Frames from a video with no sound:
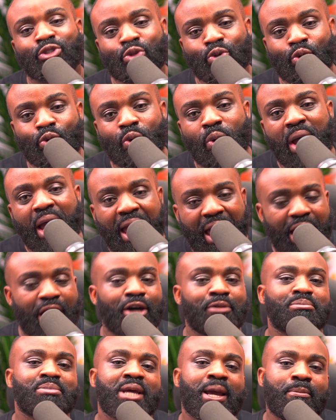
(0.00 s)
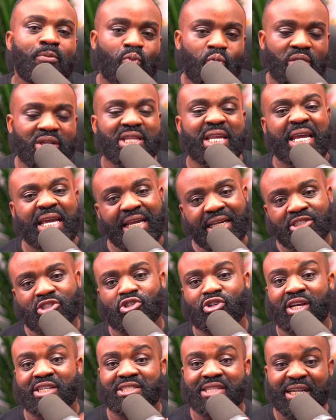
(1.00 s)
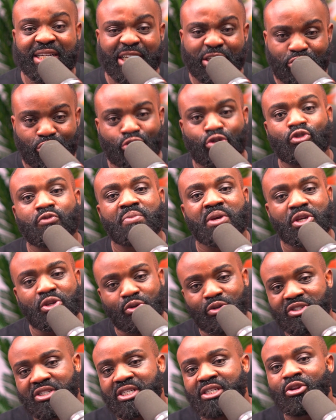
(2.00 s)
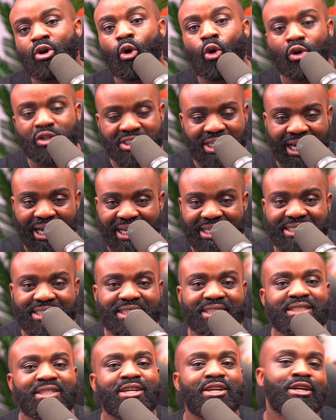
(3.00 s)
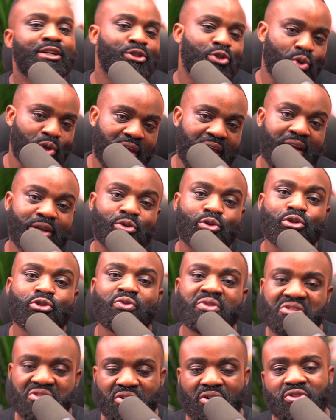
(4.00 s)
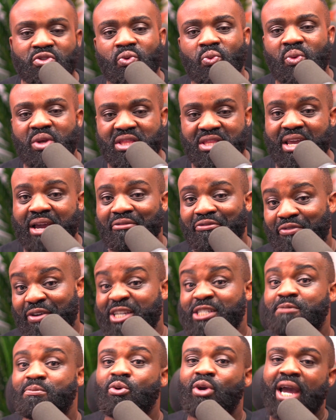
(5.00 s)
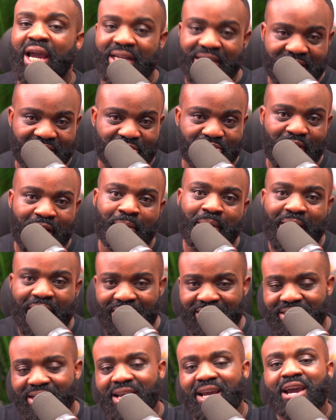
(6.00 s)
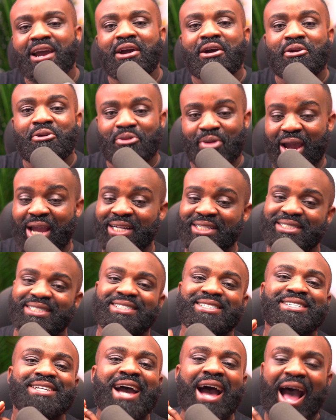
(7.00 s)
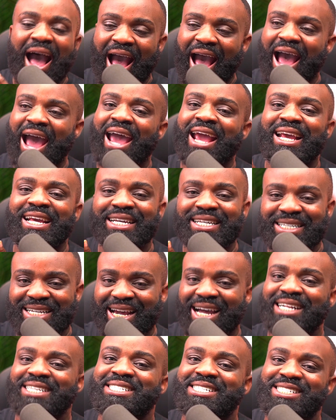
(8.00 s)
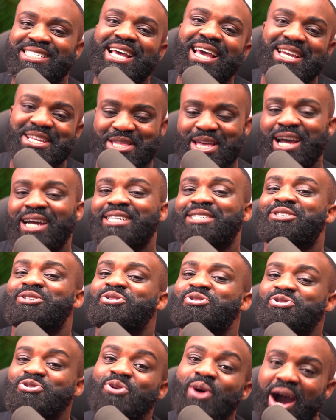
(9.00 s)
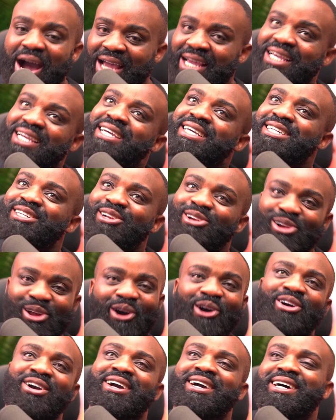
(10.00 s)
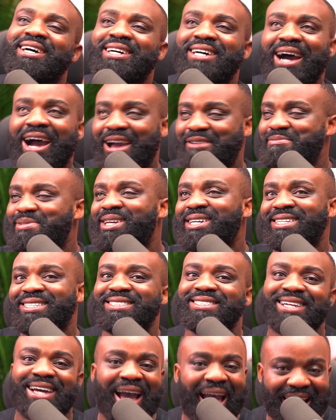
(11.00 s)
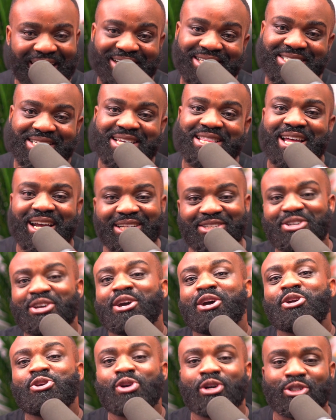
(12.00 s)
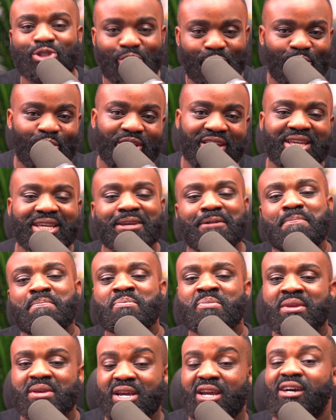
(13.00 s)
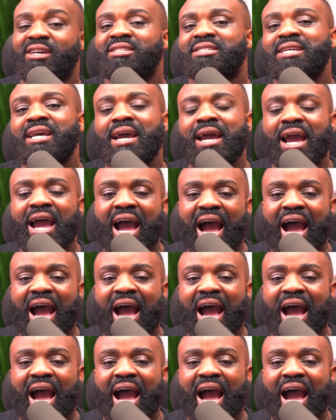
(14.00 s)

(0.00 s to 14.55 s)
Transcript: to help them with the interest that they should be using or targeting to get good results with their Facebook and Instagram ads, right? I can say that you are in luck. I mean, I can say that you're so lucky, because